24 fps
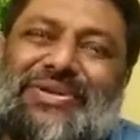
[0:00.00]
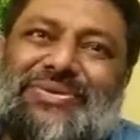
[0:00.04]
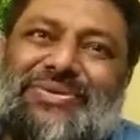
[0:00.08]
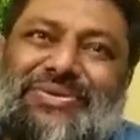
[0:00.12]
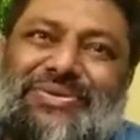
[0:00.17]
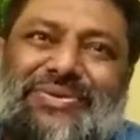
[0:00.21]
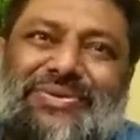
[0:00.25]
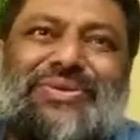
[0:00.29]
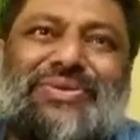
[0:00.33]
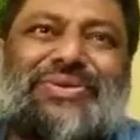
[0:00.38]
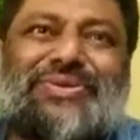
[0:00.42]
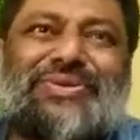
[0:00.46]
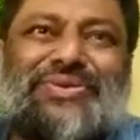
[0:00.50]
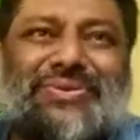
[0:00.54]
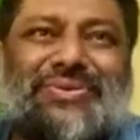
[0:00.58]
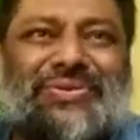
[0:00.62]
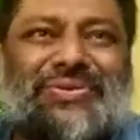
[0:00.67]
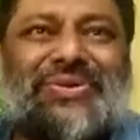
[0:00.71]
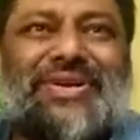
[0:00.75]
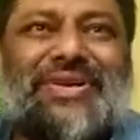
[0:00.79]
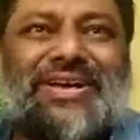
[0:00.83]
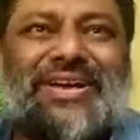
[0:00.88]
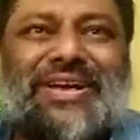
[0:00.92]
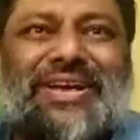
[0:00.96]

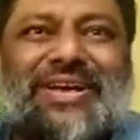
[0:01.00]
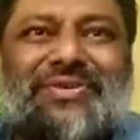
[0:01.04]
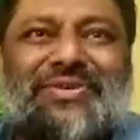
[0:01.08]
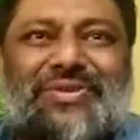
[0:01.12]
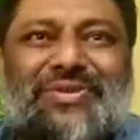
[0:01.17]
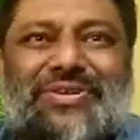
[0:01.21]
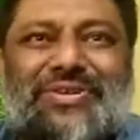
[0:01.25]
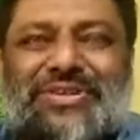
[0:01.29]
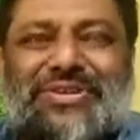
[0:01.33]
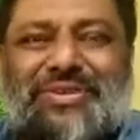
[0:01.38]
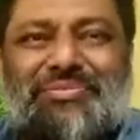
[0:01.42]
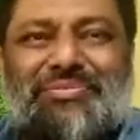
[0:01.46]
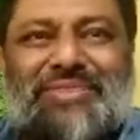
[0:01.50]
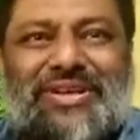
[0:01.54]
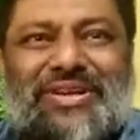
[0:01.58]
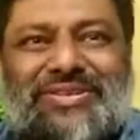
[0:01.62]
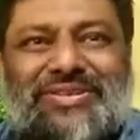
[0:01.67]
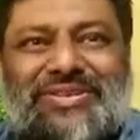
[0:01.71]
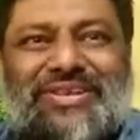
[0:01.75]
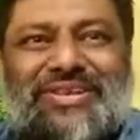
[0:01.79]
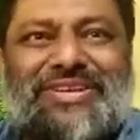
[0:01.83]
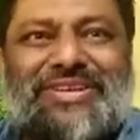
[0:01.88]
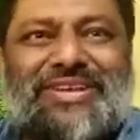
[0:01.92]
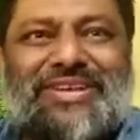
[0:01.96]
through air was a
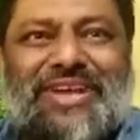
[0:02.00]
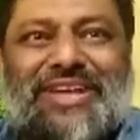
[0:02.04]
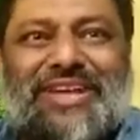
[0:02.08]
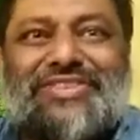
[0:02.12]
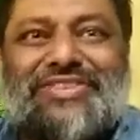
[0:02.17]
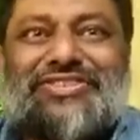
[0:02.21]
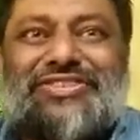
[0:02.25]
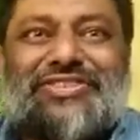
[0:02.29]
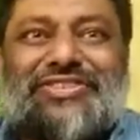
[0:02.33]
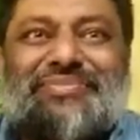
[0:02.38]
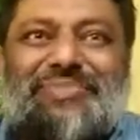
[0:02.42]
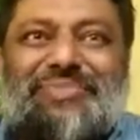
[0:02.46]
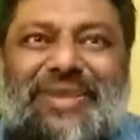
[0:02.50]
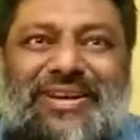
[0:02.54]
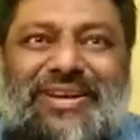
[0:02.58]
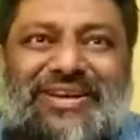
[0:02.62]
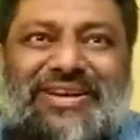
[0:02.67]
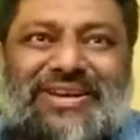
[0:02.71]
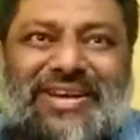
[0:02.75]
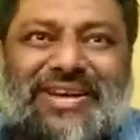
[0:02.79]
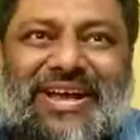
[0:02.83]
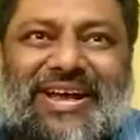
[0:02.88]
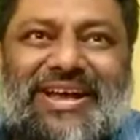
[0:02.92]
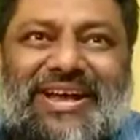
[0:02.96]
major
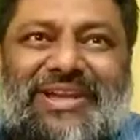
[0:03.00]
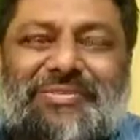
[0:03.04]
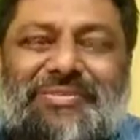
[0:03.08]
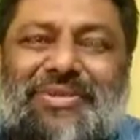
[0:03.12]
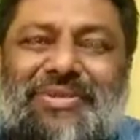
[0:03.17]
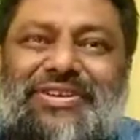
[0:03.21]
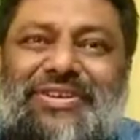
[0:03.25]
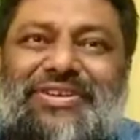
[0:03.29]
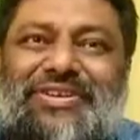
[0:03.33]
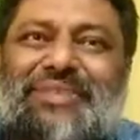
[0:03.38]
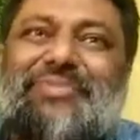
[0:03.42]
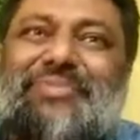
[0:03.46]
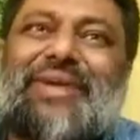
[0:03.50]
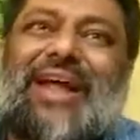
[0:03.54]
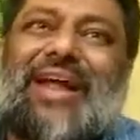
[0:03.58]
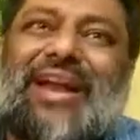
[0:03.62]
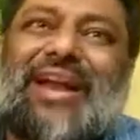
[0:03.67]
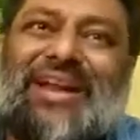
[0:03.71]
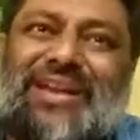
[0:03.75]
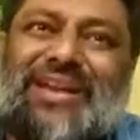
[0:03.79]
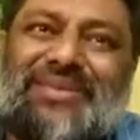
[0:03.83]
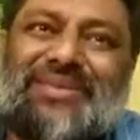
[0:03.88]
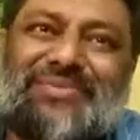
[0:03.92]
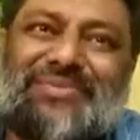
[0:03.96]
achievement and a major
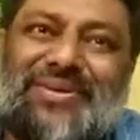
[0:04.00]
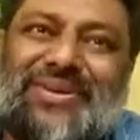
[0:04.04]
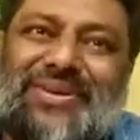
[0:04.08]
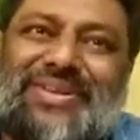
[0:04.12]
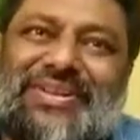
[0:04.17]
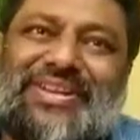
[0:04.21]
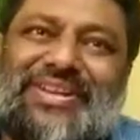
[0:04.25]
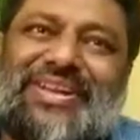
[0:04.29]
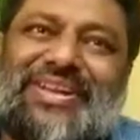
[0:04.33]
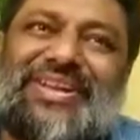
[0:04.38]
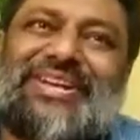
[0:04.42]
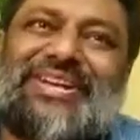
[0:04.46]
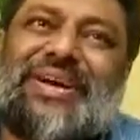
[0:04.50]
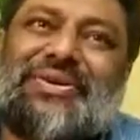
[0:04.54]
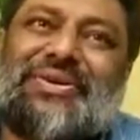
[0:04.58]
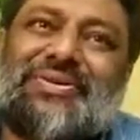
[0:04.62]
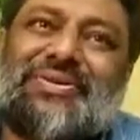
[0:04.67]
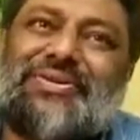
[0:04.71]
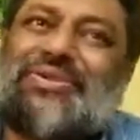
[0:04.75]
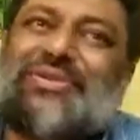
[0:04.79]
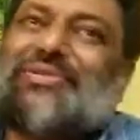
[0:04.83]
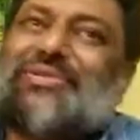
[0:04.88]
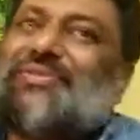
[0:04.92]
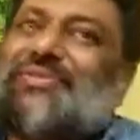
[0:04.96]
branding for the entire
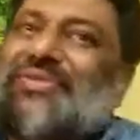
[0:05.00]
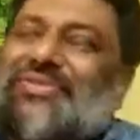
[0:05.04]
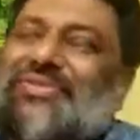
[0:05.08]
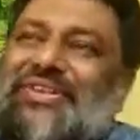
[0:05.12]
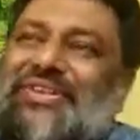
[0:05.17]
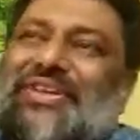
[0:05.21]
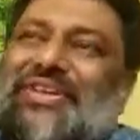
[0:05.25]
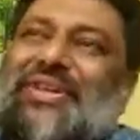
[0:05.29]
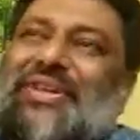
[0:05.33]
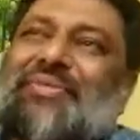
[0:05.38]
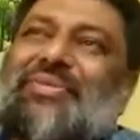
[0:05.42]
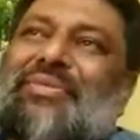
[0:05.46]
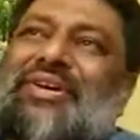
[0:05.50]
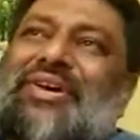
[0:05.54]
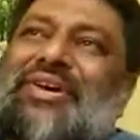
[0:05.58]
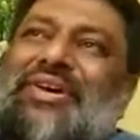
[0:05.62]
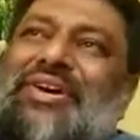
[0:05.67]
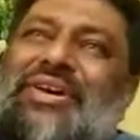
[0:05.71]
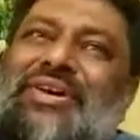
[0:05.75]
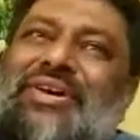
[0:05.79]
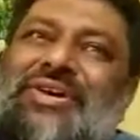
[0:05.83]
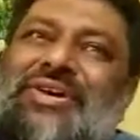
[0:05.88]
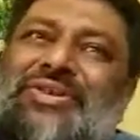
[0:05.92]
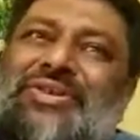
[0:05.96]
tourism in Sikkim.
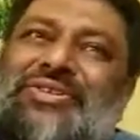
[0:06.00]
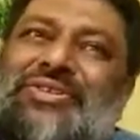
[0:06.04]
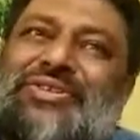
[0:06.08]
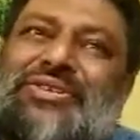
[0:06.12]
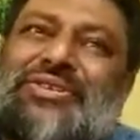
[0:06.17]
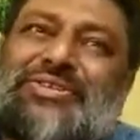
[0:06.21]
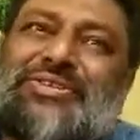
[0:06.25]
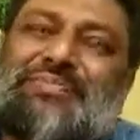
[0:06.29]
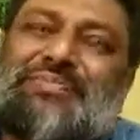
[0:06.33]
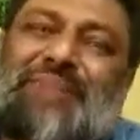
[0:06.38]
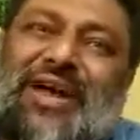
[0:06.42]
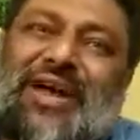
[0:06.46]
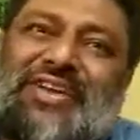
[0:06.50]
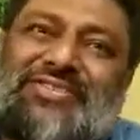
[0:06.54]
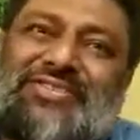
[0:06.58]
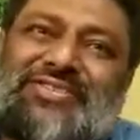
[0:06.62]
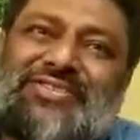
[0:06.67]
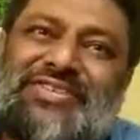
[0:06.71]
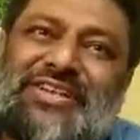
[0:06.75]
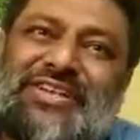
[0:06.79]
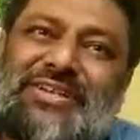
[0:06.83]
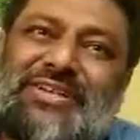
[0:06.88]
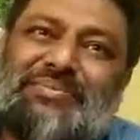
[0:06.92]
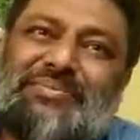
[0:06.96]
So
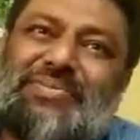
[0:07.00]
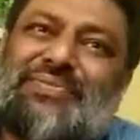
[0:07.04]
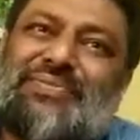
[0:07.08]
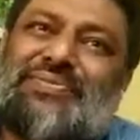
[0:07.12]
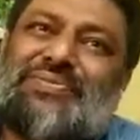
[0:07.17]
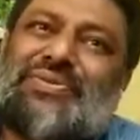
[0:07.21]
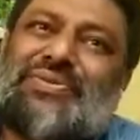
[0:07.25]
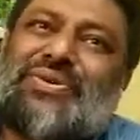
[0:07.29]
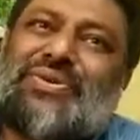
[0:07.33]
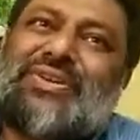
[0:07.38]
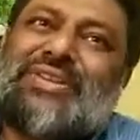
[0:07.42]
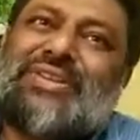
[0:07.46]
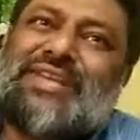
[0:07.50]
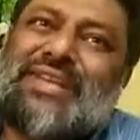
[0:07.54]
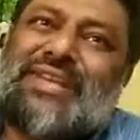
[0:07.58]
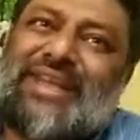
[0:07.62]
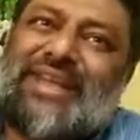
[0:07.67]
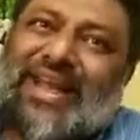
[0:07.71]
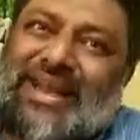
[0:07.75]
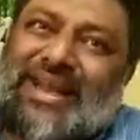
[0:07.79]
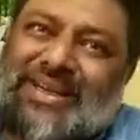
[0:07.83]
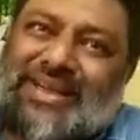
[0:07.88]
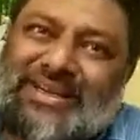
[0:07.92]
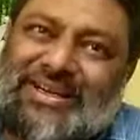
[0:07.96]
SPICEJECT, before they
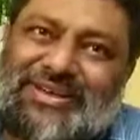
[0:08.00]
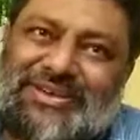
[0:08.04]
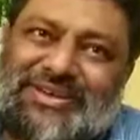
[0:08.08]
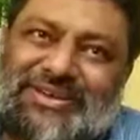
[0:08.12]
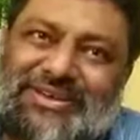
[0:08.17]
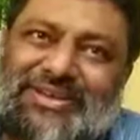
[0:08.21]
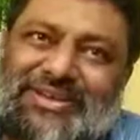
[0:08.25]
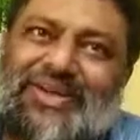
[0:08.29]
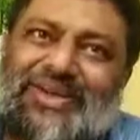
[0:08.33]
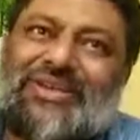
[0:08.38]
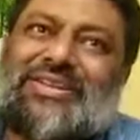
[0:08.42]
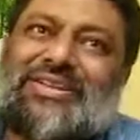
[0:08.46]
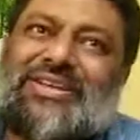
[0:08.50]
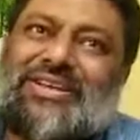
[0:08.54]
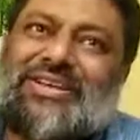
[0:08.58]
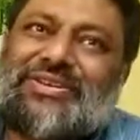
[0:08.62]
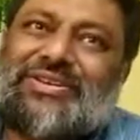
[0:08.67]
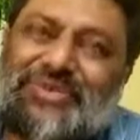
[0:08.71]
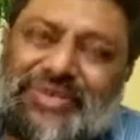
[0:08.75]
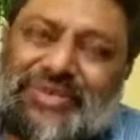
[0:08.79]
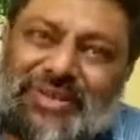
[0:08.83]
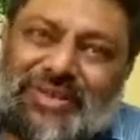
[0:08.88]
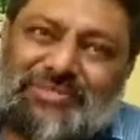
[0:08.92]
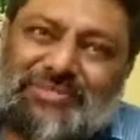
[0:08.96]
landed or they
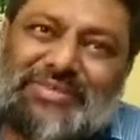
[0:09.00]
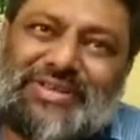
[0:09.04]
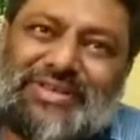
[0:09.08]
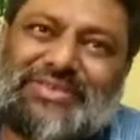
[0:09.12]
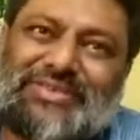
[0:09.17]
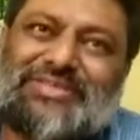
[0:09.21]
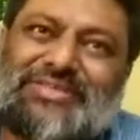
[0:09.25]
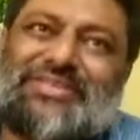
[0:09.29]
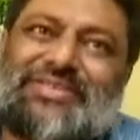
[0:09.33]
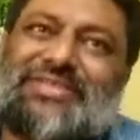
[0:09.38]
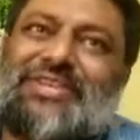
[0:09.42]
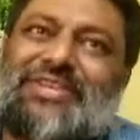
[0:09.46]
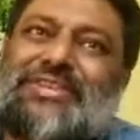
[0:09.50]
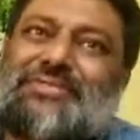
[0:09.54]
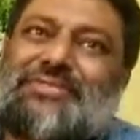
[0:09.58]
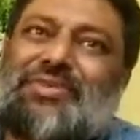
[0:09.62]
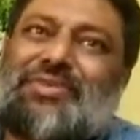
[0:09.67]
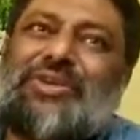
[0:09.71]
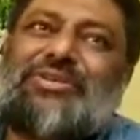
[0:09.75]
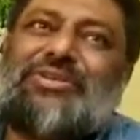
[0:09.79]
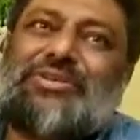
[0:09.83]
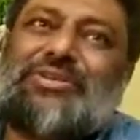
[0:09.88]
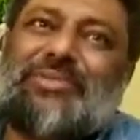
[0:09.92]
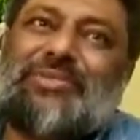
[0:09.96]
took up this
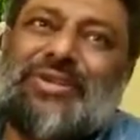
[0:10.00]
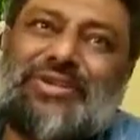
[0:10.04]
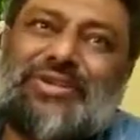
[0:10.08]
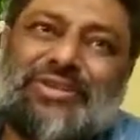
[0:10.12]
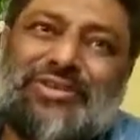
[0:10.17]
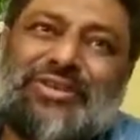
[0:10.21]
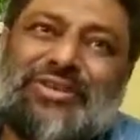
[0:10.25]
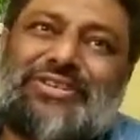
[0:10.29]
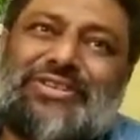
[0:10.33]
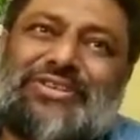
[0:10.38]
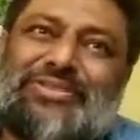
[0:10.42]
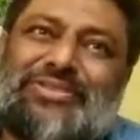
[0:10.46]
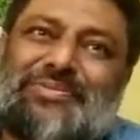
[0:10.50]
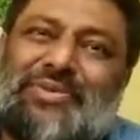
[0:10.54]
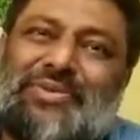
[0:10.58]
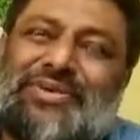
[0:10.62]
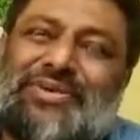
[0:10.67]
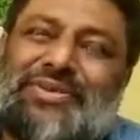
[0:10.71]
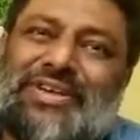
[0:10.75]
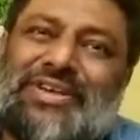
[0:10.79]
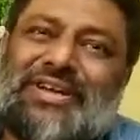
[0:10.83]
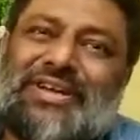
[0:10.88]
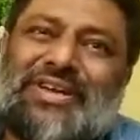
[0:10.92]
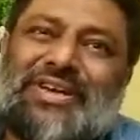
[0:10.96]
responsibility or this
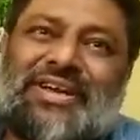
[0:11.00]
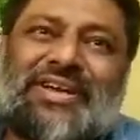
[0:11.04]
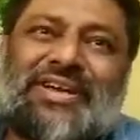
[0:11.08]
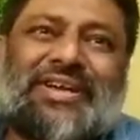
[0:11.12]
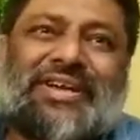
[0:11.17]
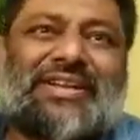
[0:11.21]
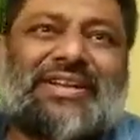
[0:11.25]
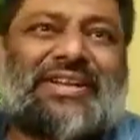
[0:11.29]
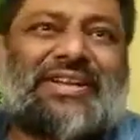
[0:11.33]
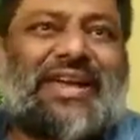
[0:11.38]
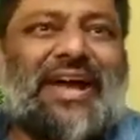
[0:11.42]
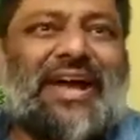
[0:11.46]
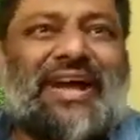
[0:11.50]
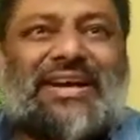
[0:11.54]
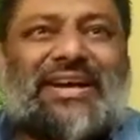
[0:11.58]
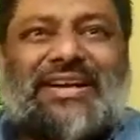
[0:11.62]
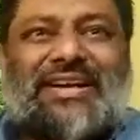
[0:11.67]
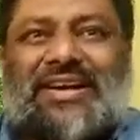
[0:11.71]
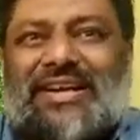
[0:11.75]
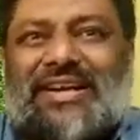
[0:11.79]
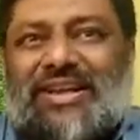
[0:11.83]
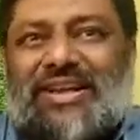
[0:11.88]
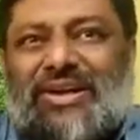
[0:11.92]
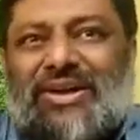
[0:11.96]
project, they had
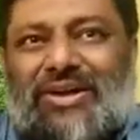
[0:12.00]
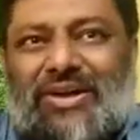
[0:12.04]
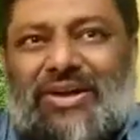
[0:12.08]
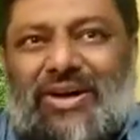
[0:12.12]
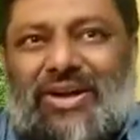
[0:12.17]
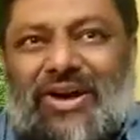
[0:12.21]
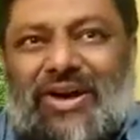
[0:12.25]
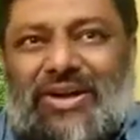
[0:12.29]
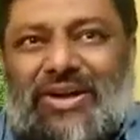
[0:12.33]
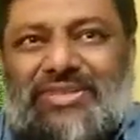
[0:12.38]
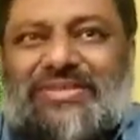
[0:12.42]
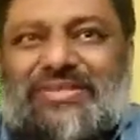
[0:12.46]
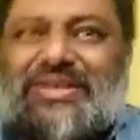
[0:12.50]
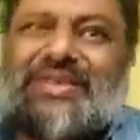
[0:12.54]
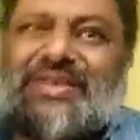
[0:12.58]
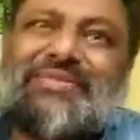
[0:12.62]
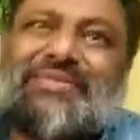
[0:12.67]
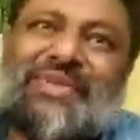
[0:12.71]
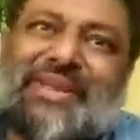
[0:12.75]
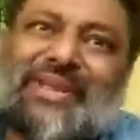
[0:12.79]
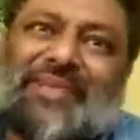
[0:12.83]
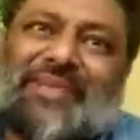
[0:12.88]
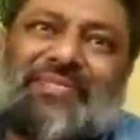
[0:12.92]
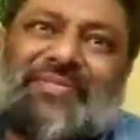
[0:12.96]
done a long
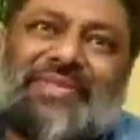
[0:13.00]
survey.